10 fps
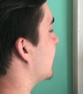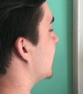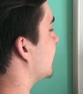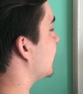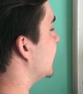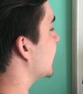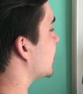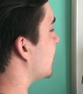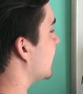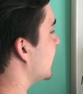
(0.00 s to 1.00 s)
You see this
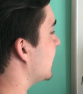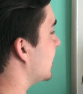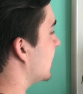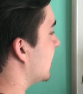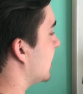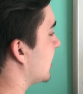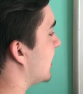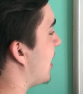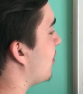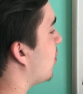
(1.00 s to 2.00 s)
1?
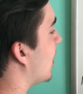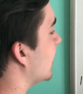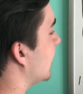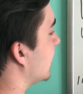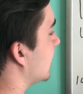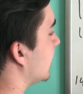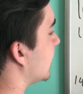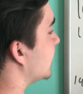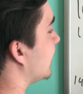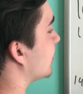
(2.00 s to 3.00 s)
That 1
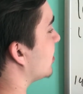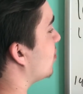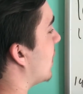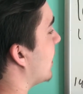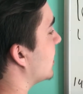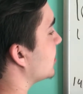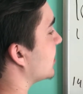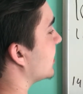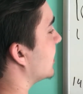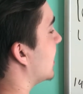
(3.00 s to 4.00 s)
is equal to
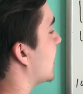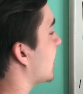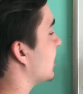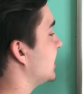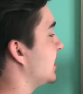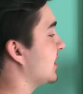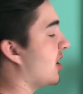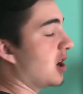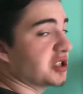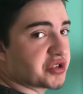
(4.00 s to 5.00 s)
100 because it's in the
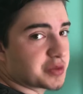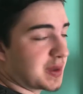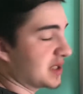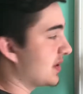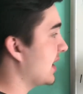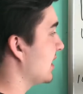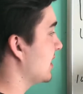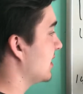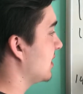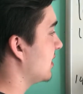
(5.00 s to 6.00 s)
hundredth place, right?
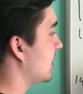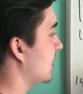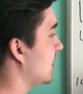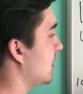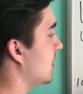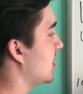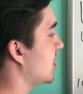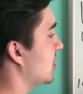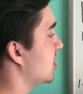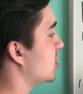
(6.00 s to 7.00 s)

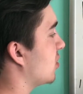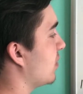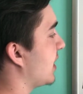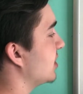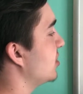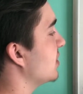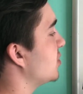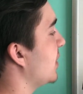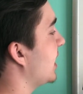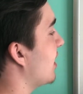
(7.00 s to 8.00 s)
So what we can do is
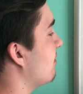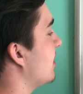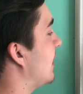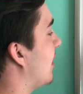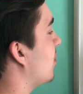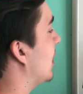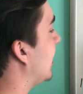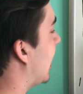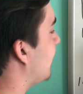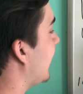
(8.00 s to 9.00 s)
we can get rid of that
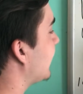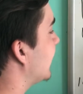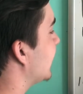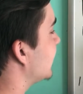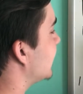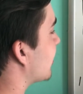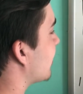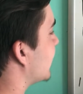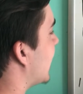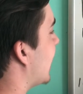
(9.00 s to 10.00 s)
1 and make this 0
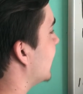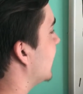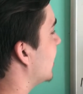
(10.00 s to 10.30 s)
a 10.